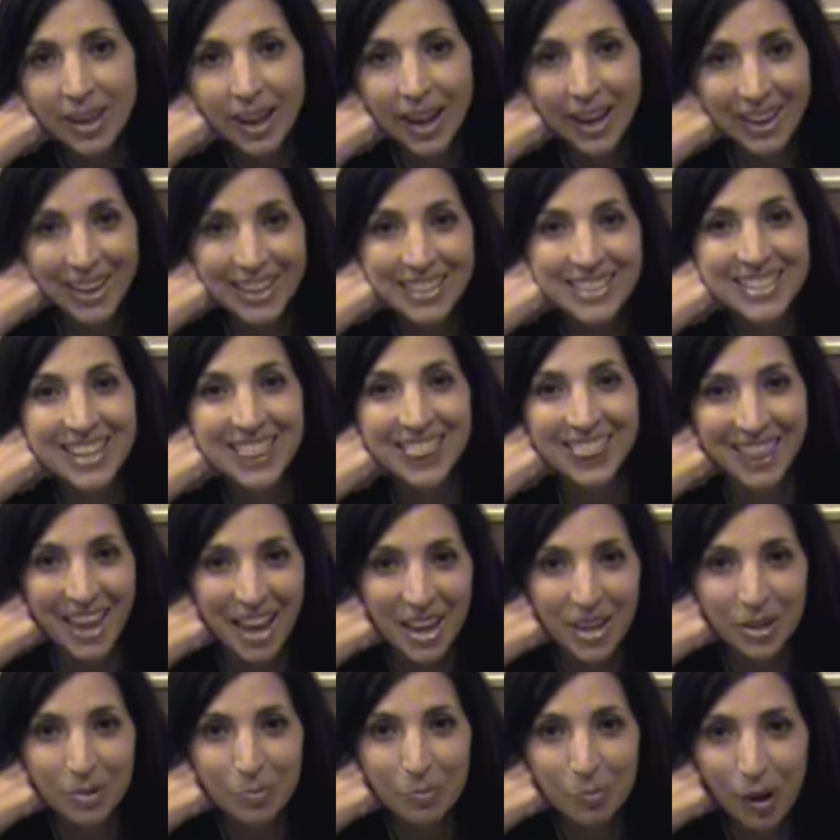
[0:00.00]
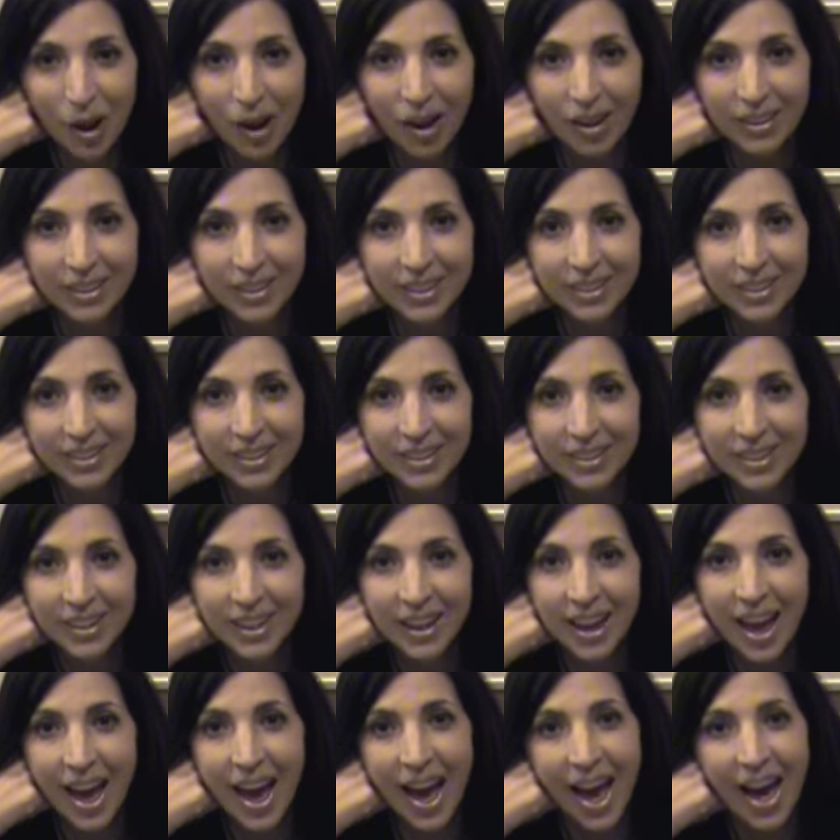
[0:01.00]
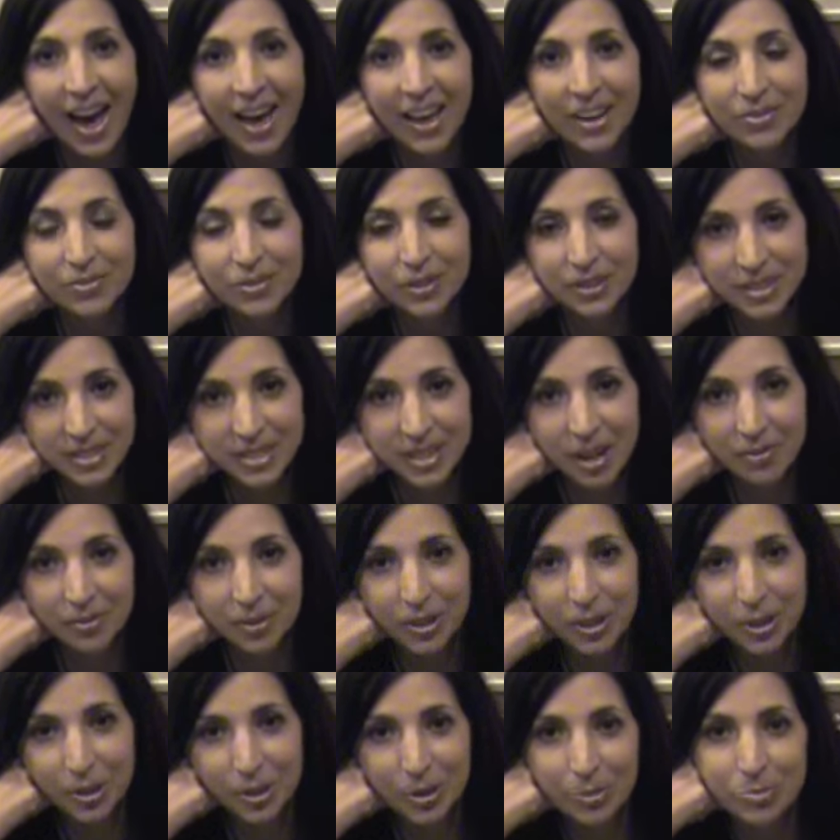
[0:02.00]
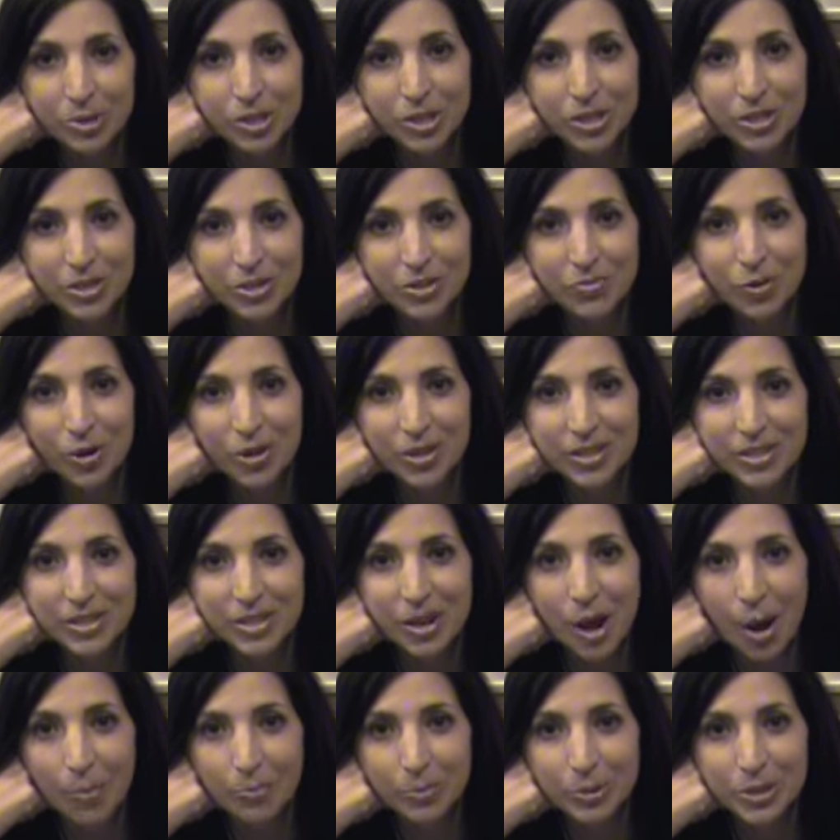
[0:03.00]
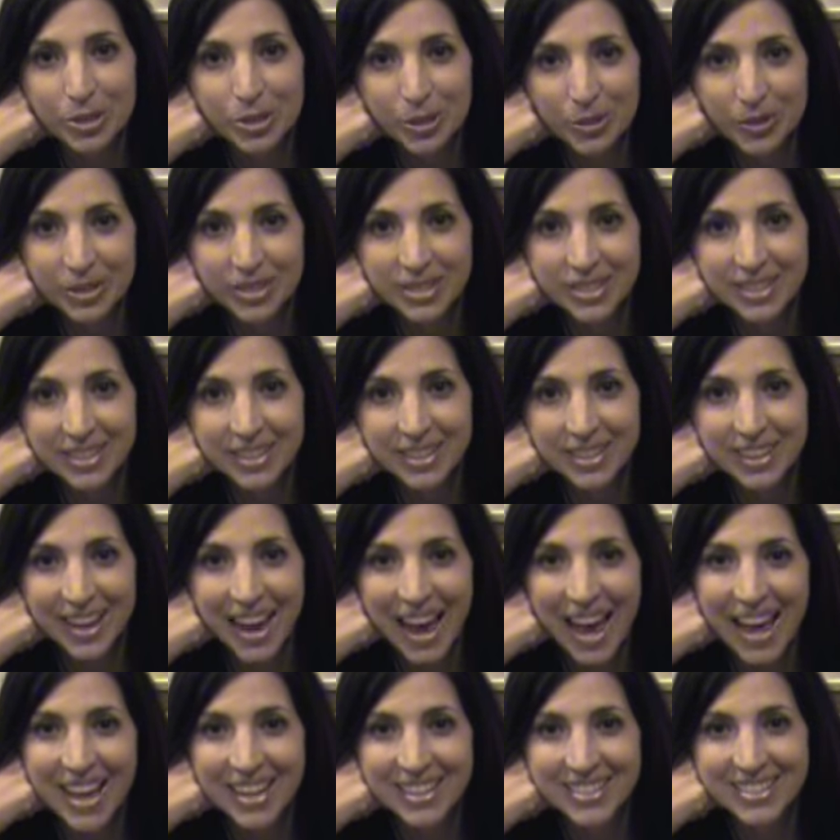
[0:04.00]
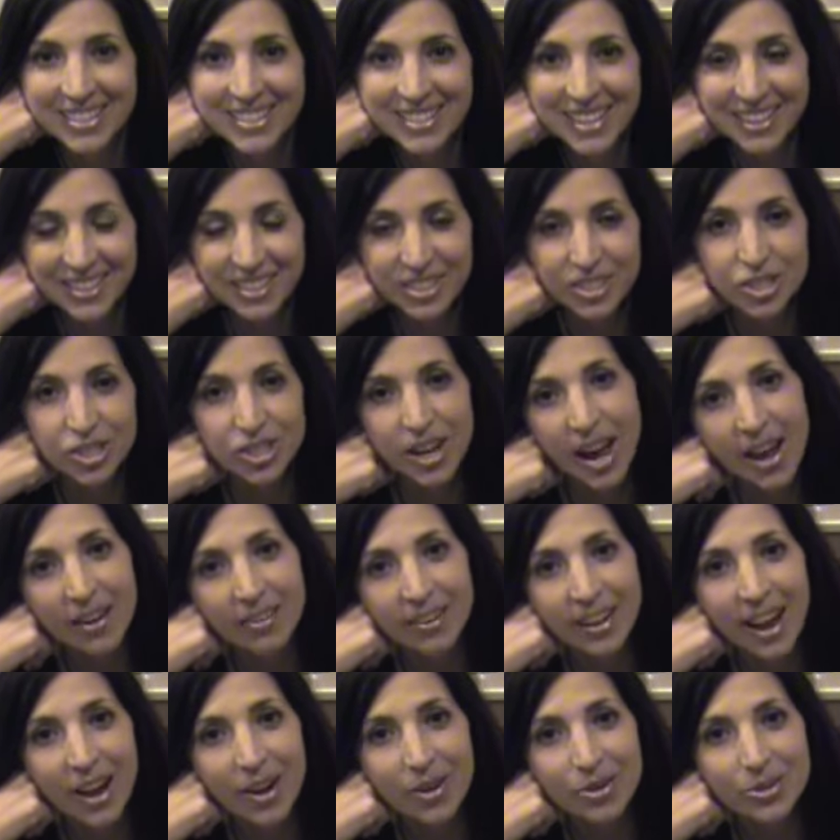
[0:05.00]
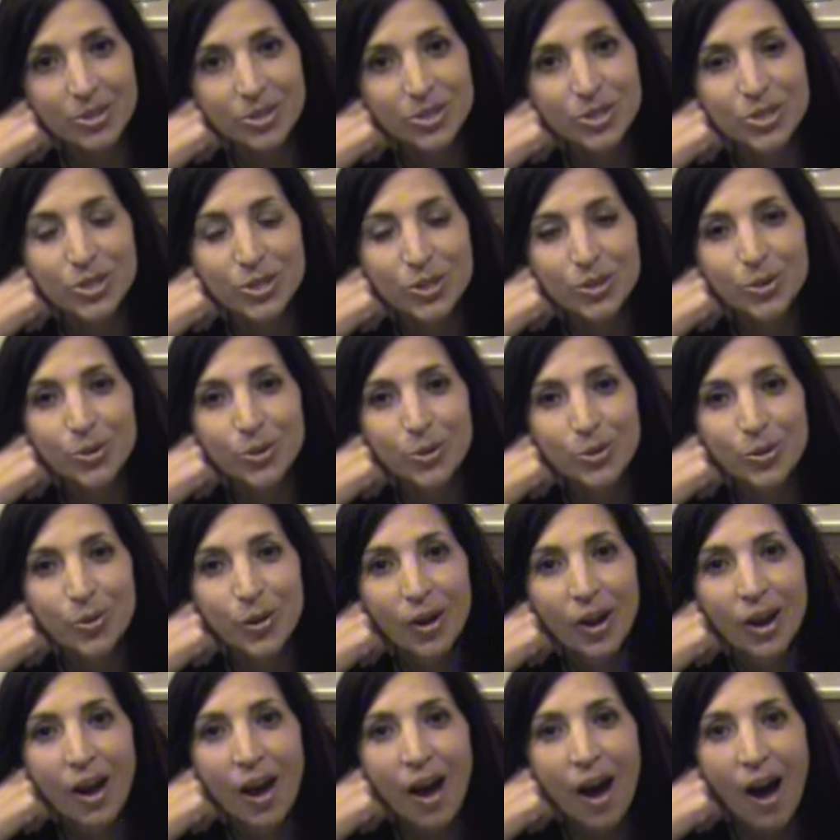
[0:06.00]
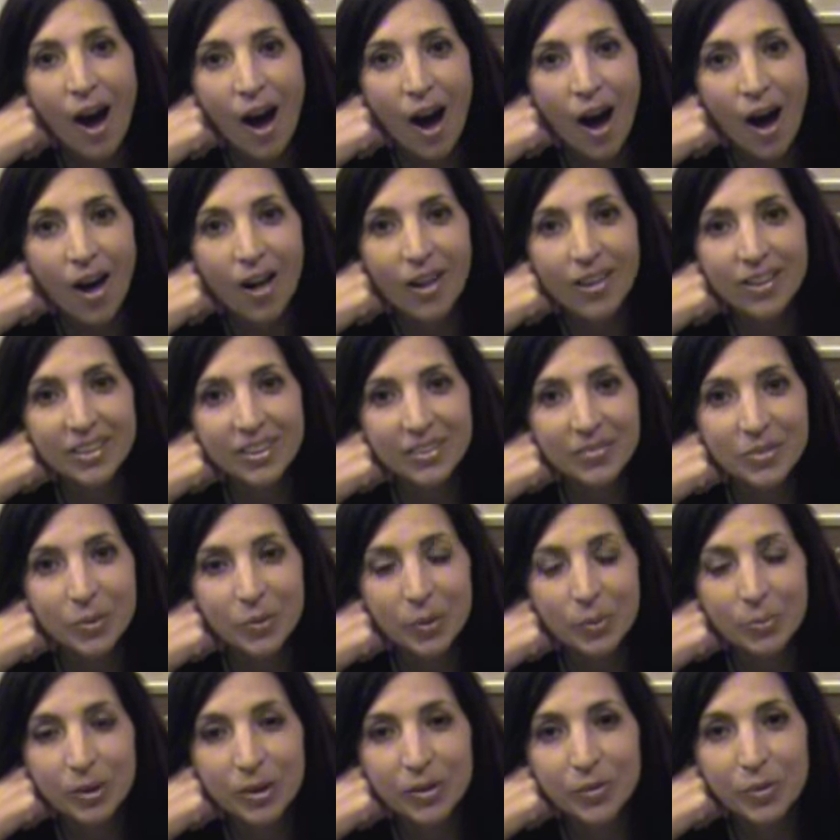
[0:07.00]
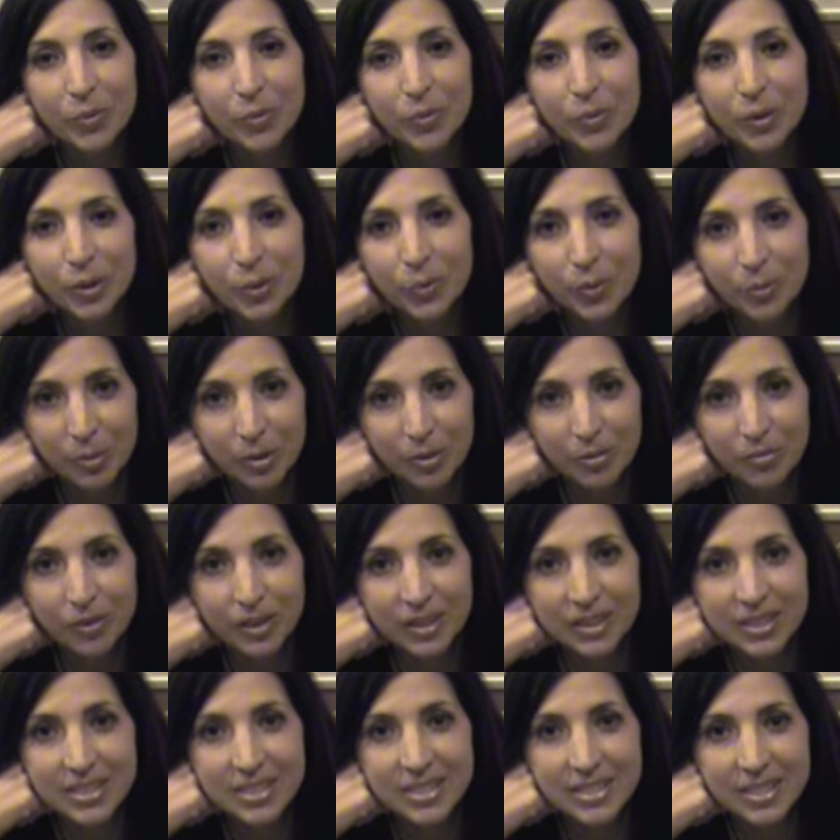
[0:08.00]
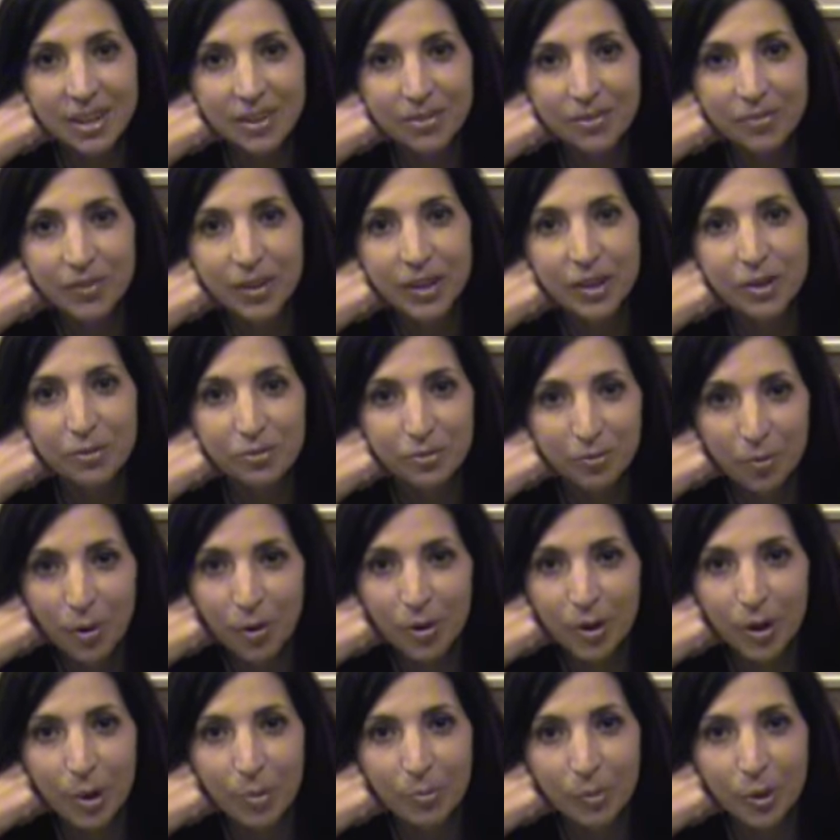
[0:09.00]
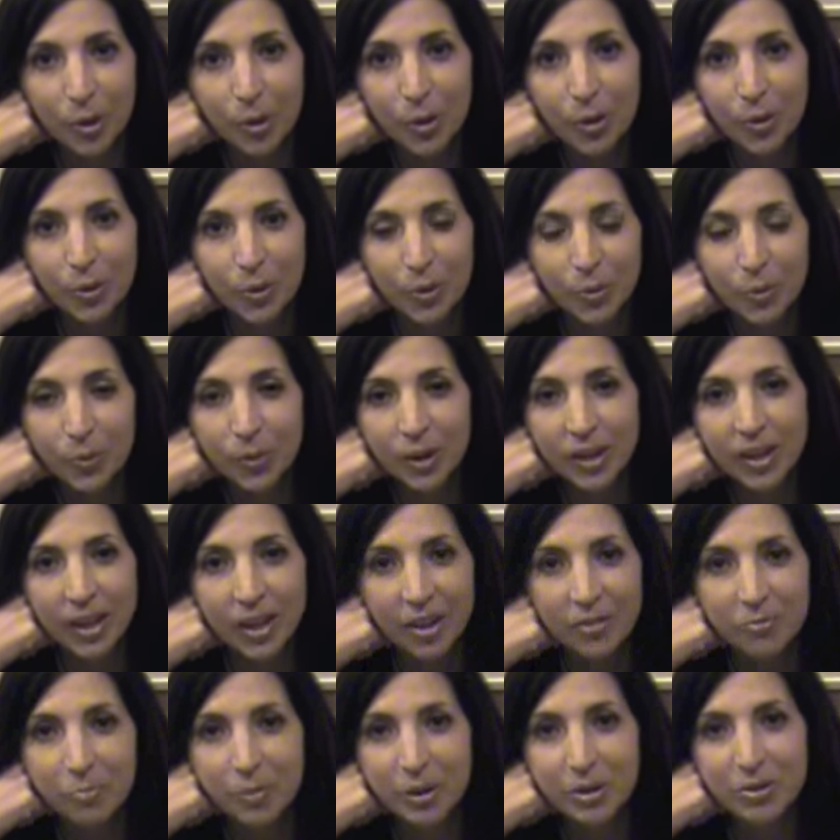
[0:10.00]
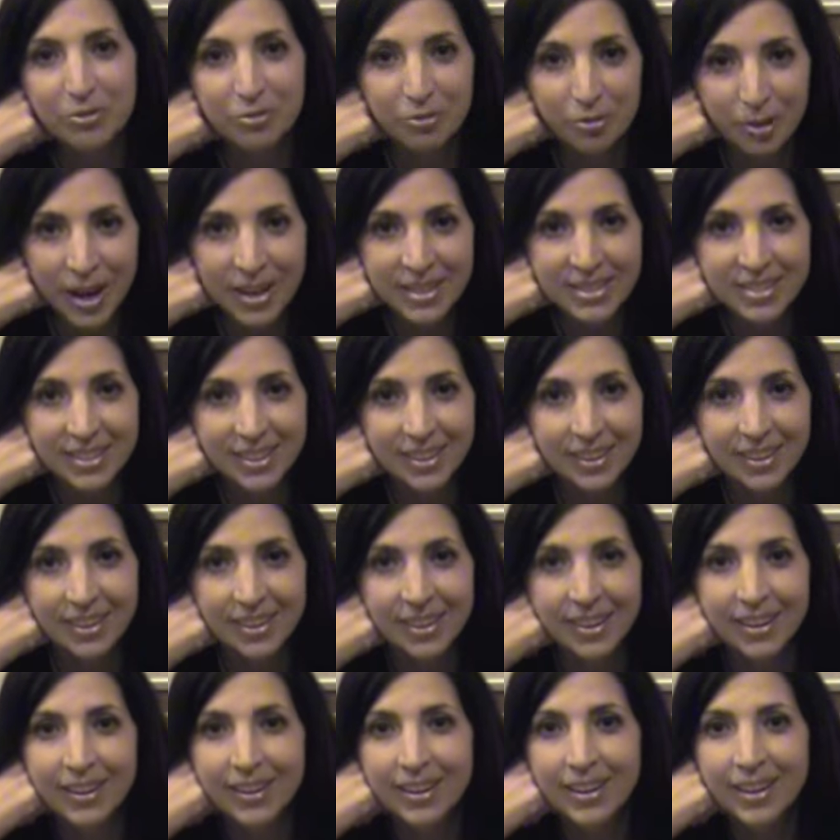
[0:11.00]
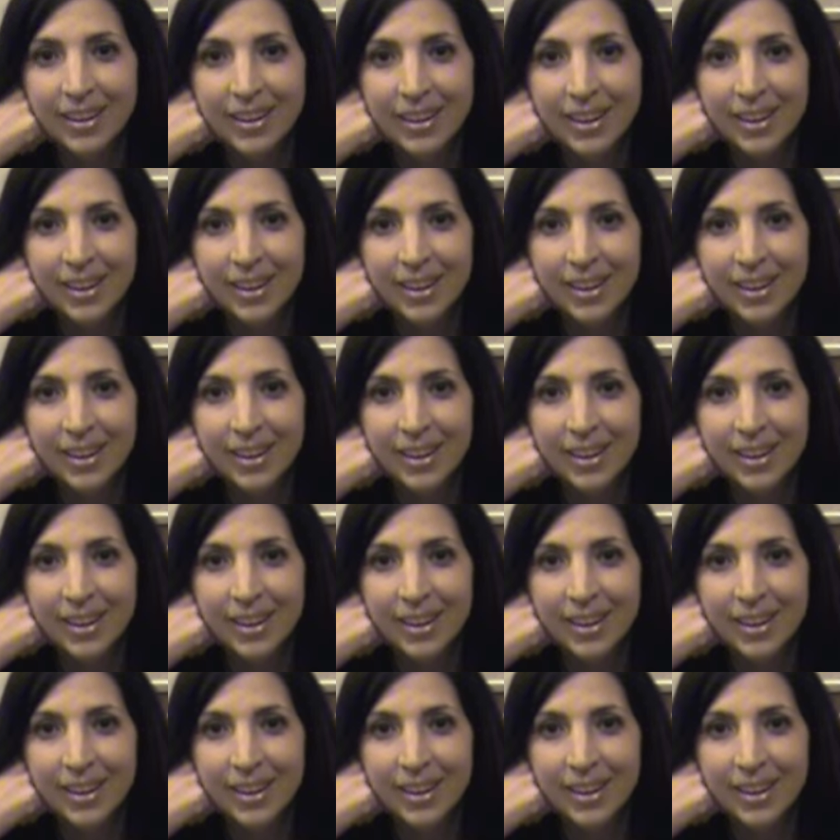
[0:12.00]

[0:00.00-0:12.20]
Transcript: I'd like to thank Paula and Philadelphia Cream Cheese for this opportunity and send a shout out to all of the women of the Real Women of Philadelphia Forum who we have been friending and